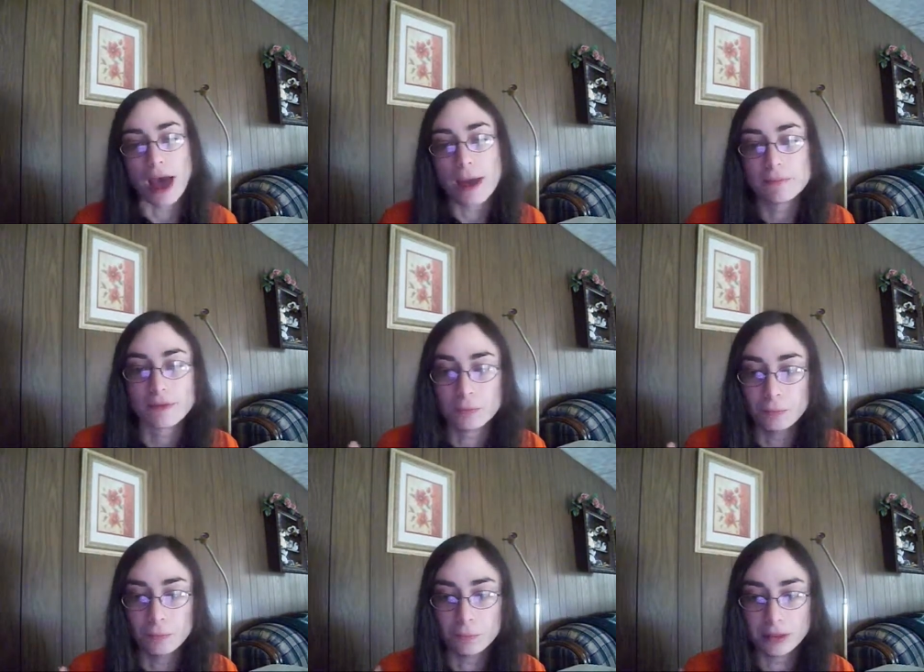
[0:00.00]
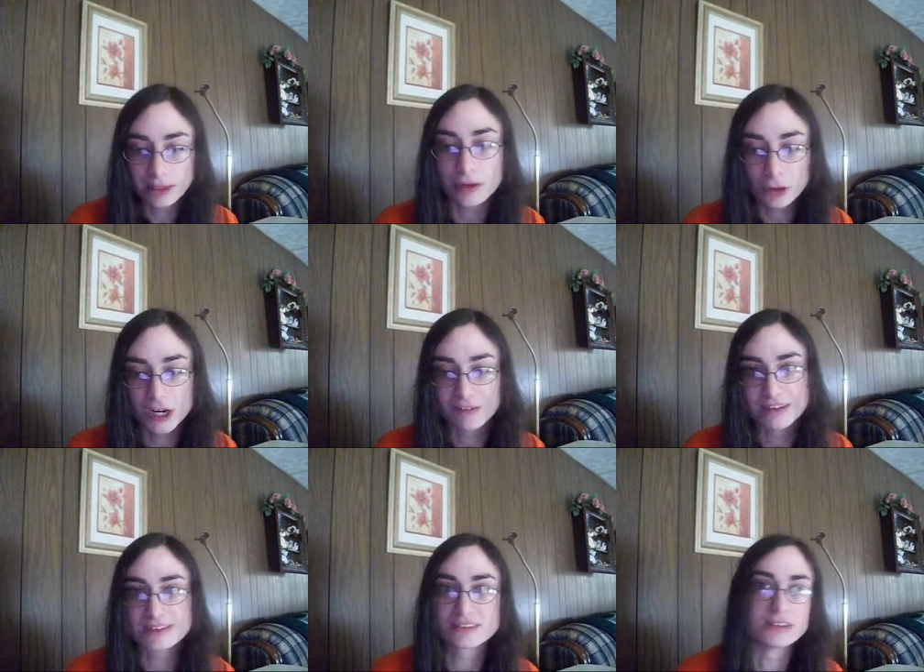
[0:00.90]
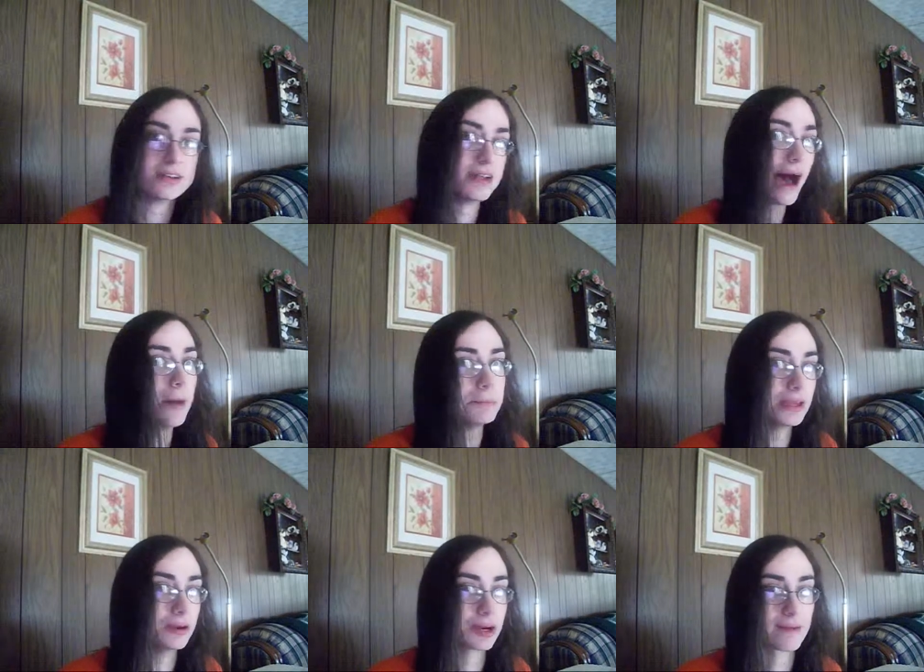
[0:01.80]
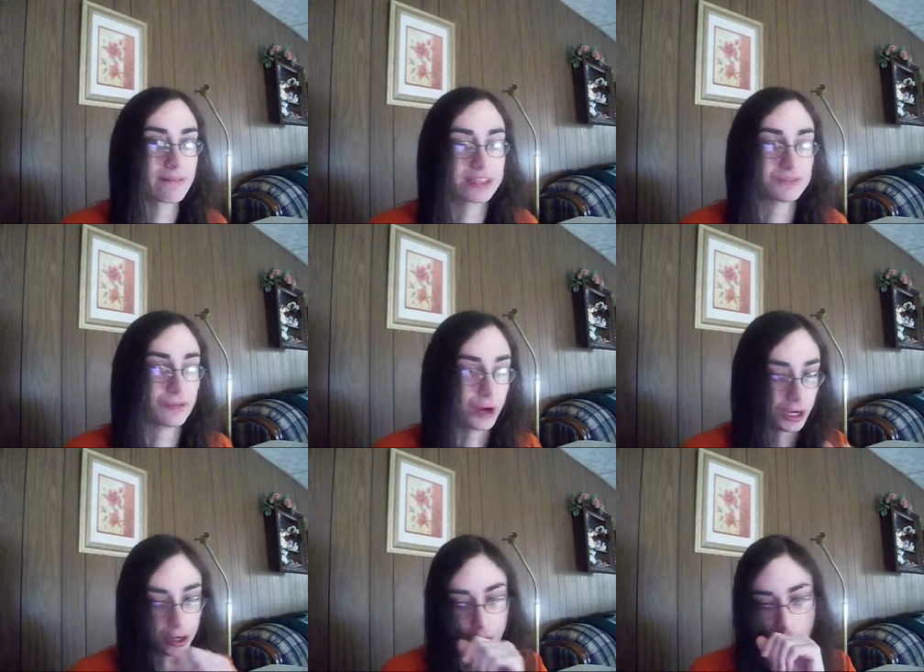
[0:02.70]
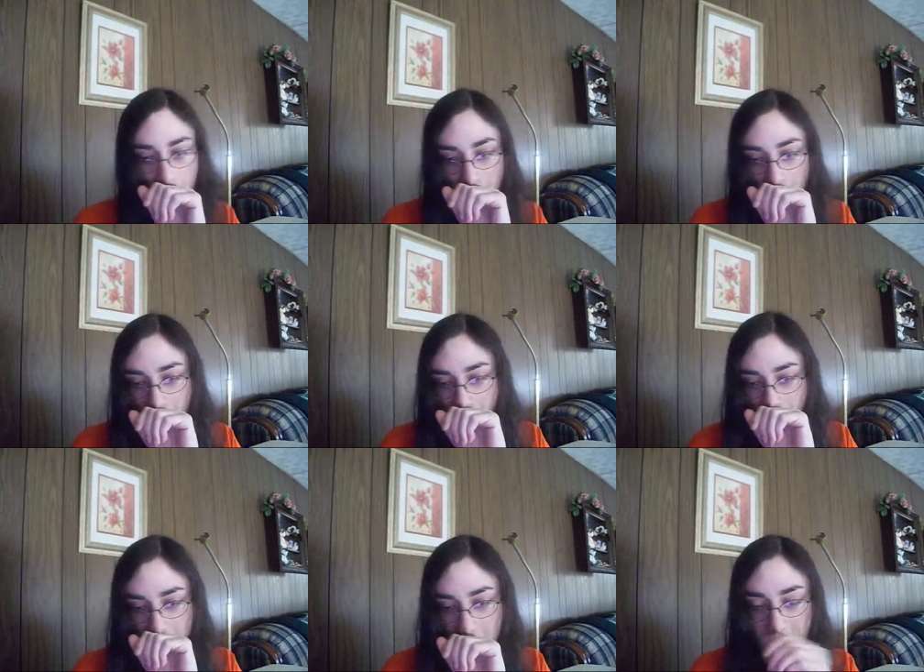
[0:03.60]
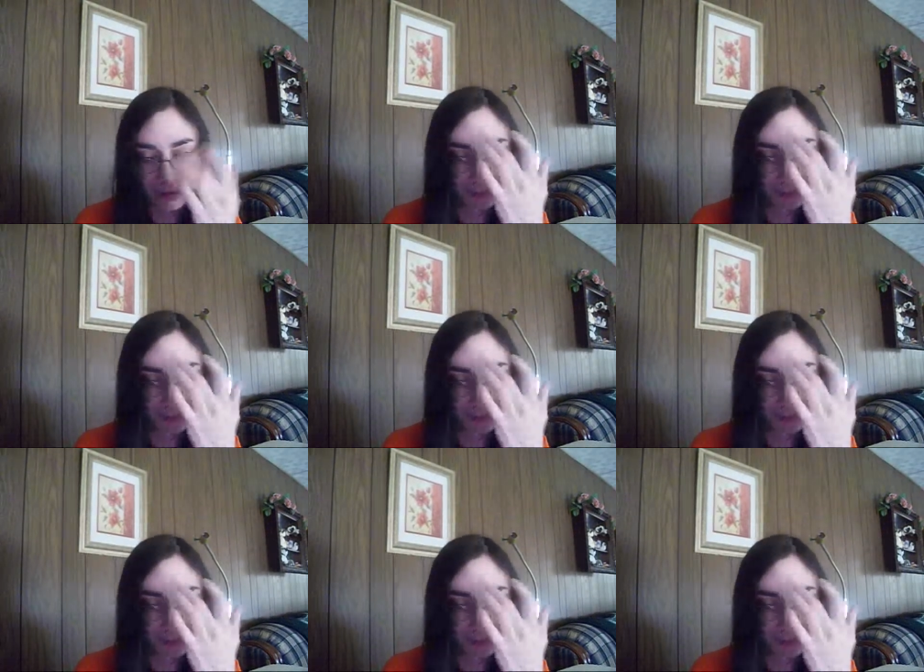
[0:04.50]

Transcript: From being nervous to not being nervous for you. But